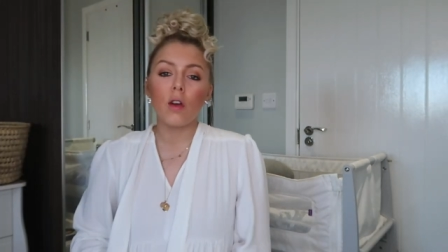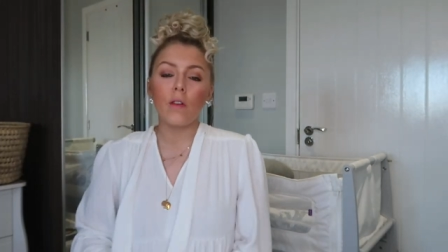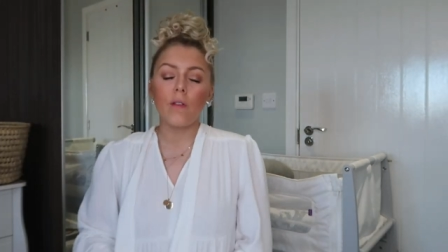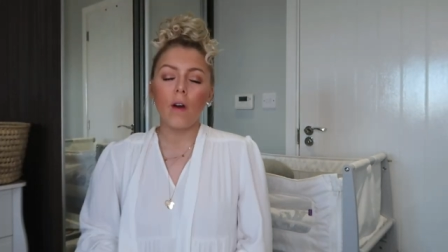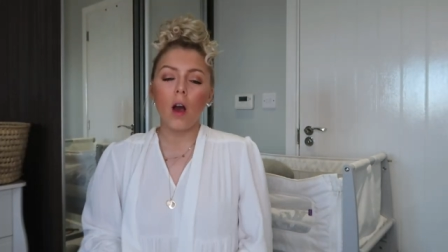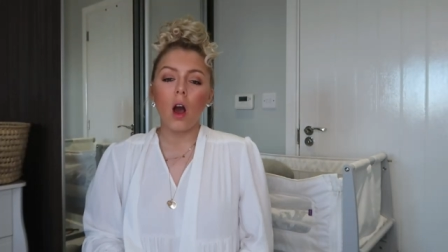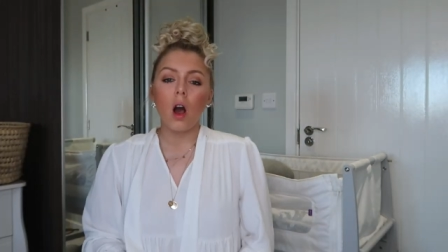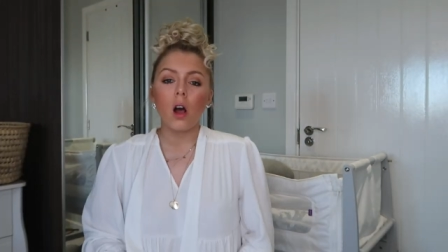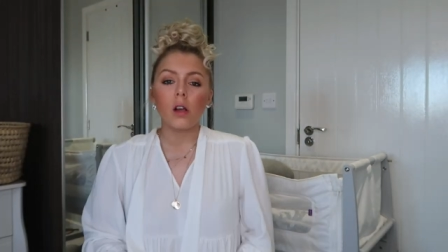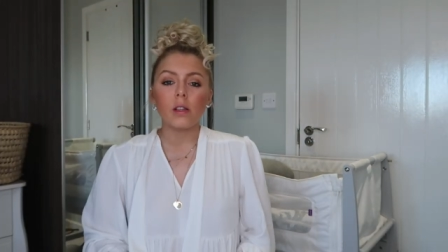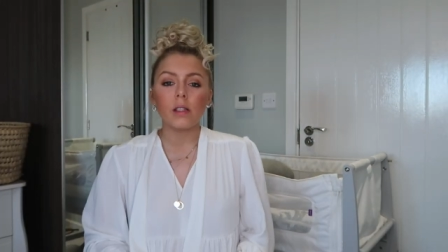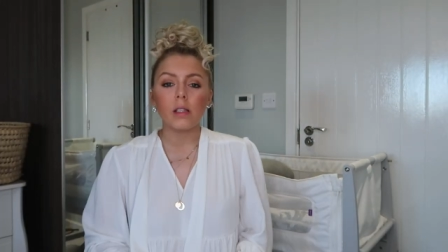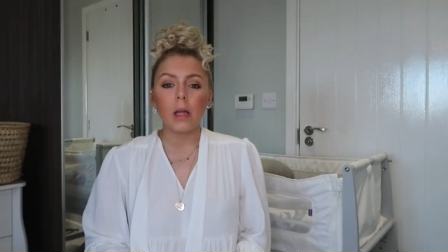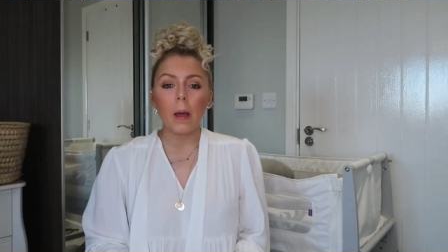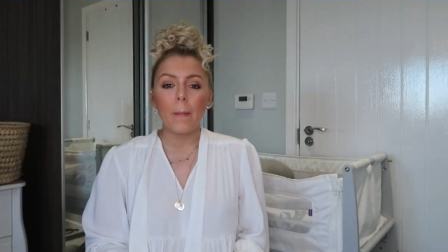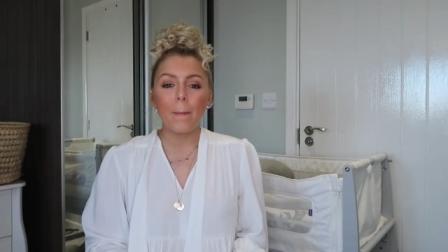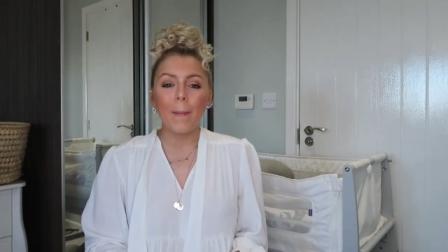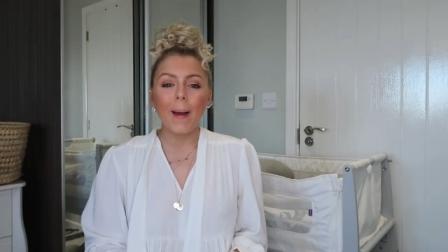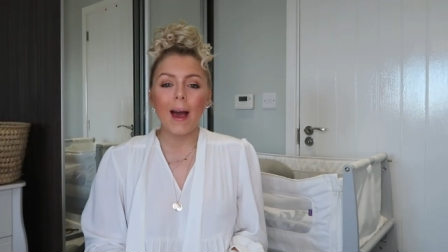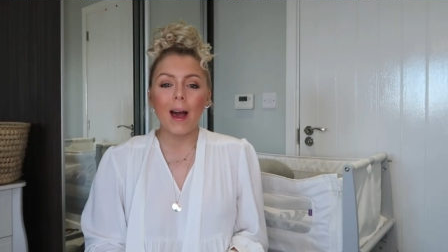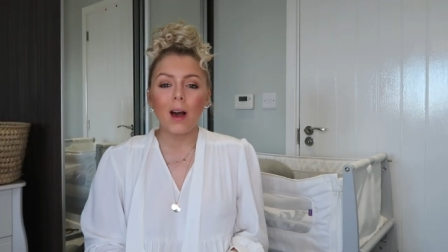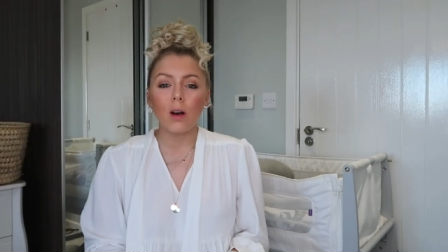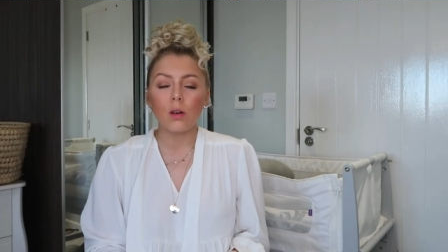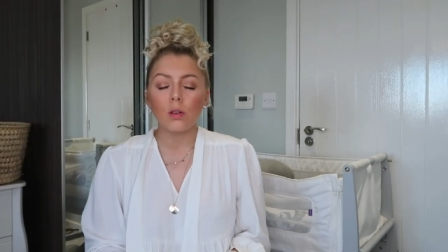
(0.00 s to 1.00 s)
you have asked
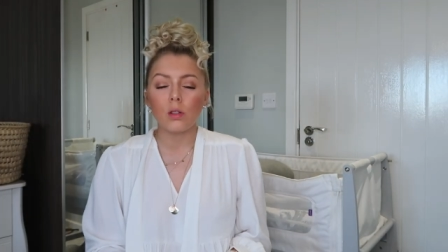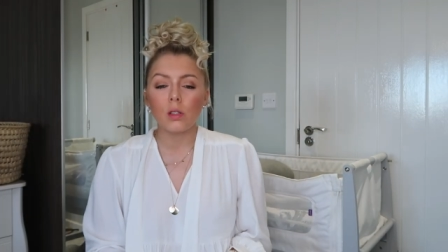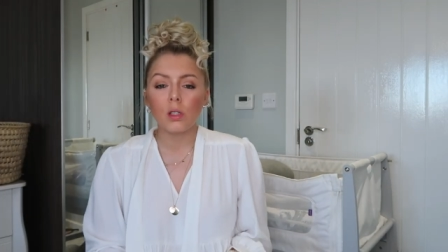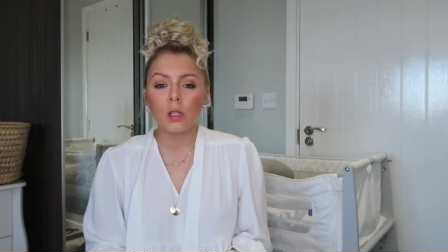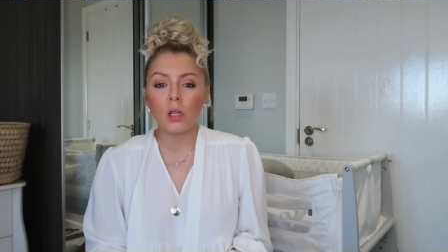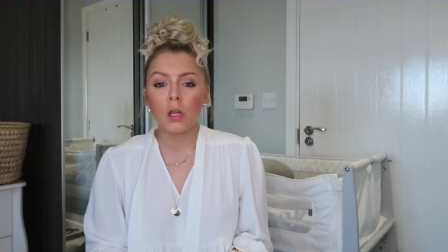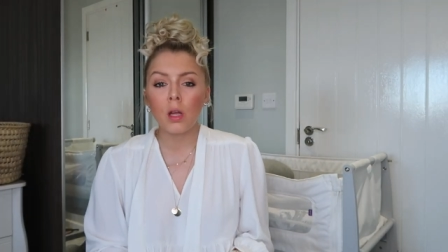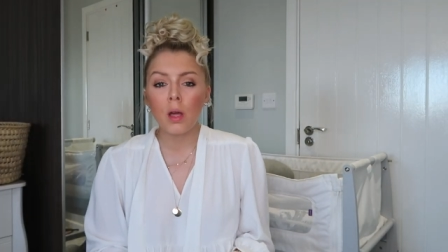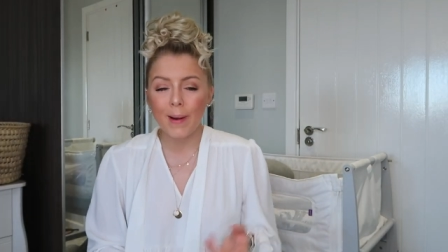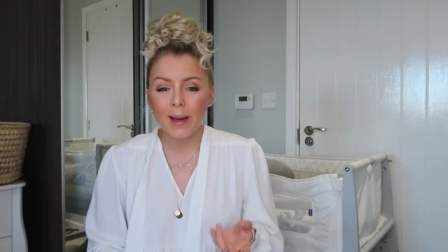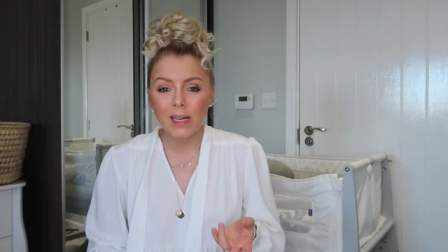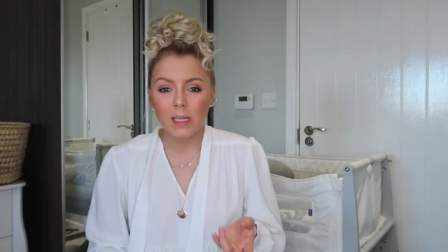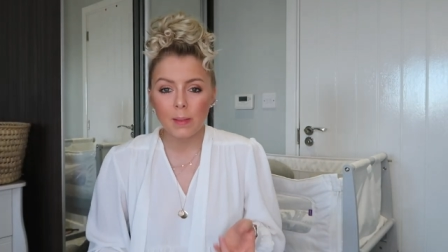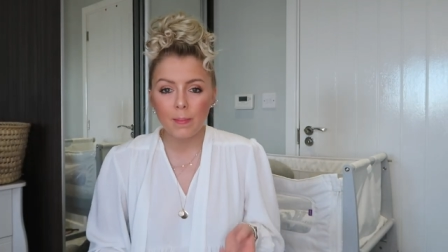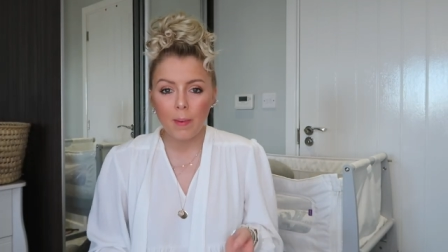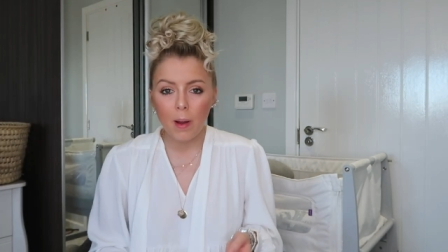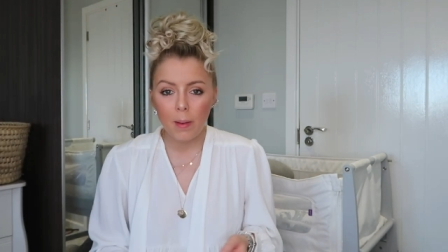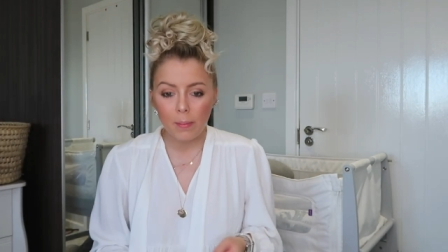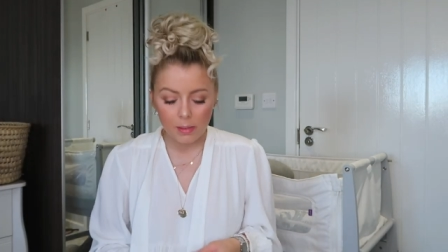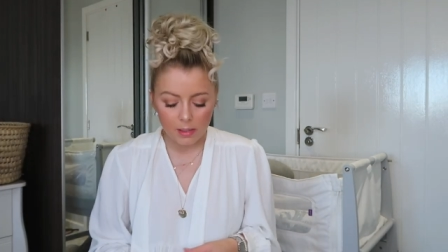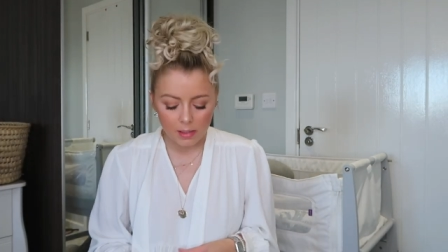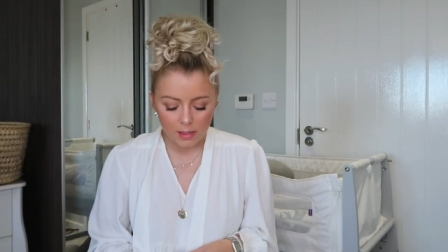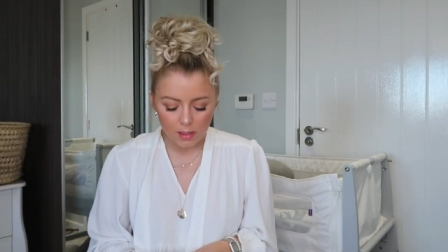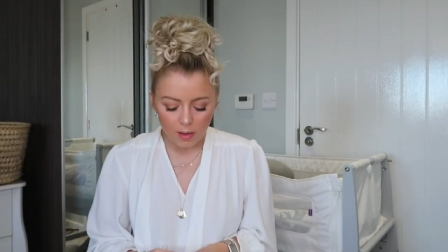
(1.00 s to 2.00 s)
about breast
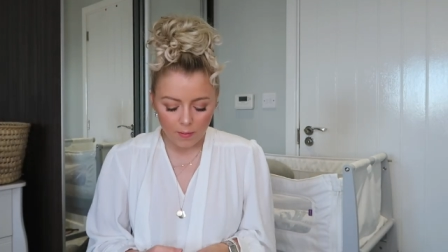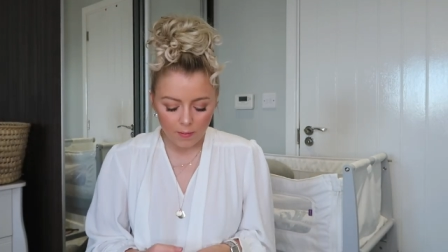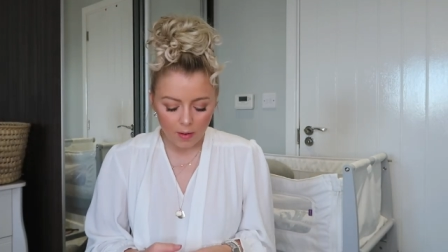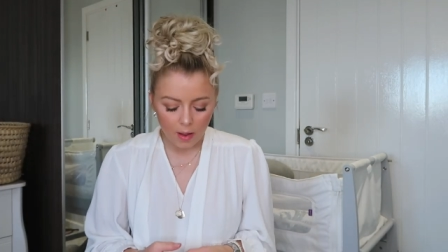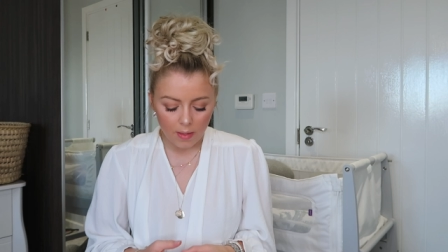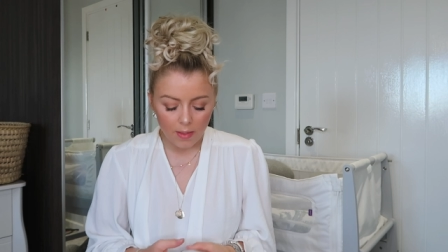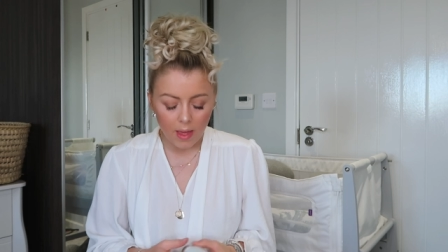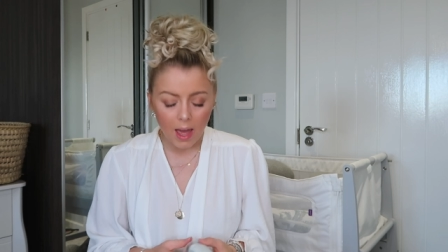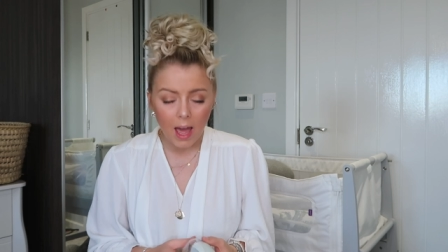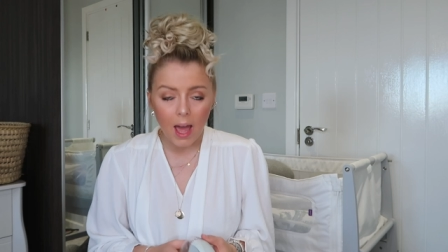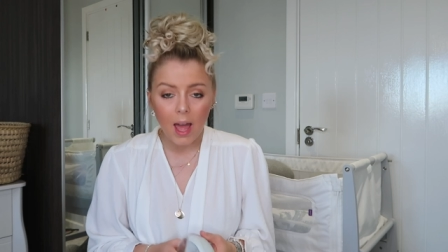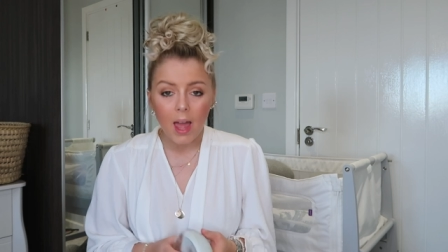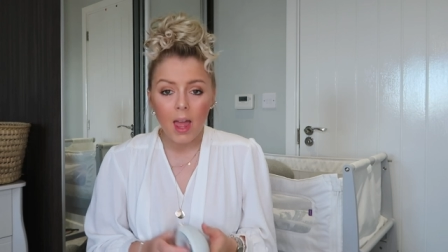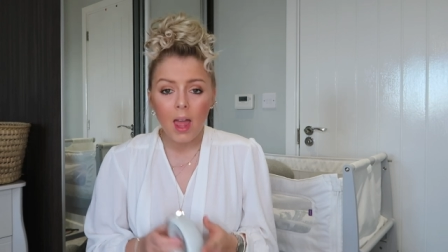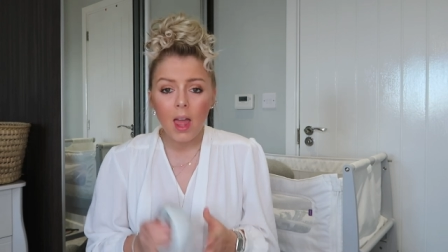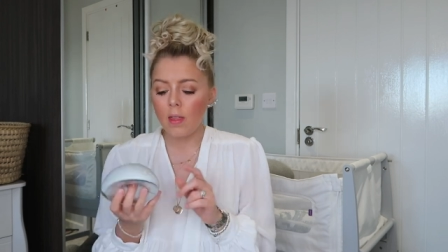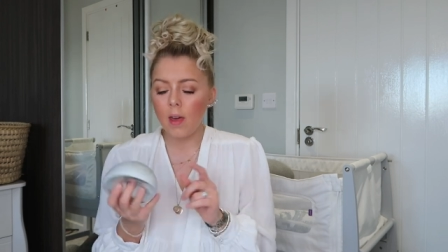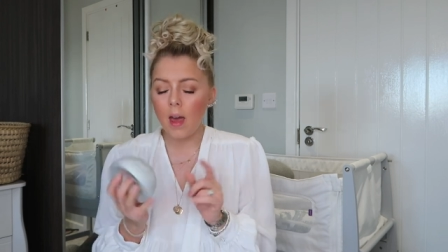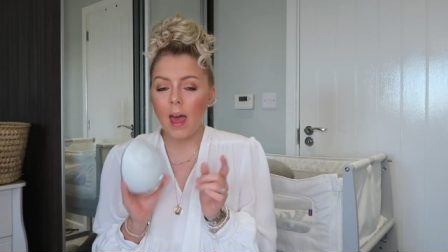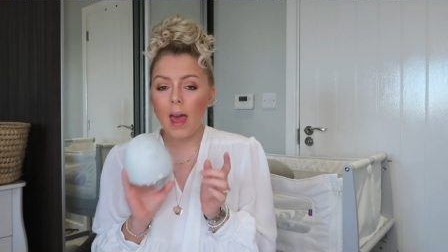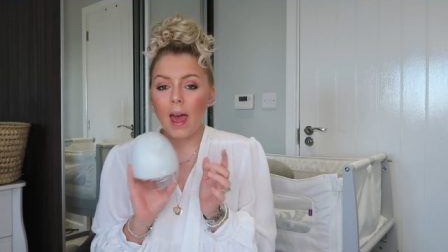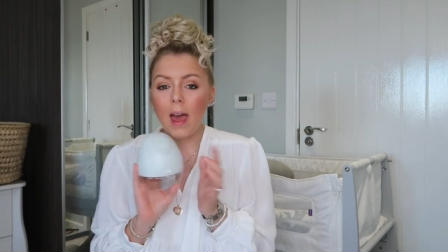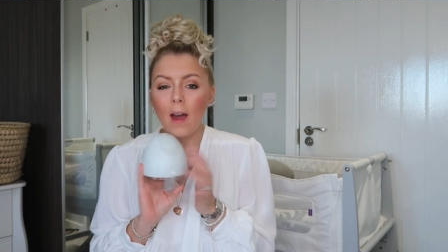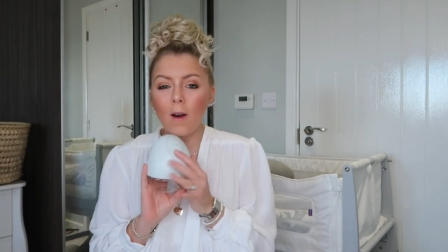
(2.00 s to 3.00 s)
pumps and stuff like that the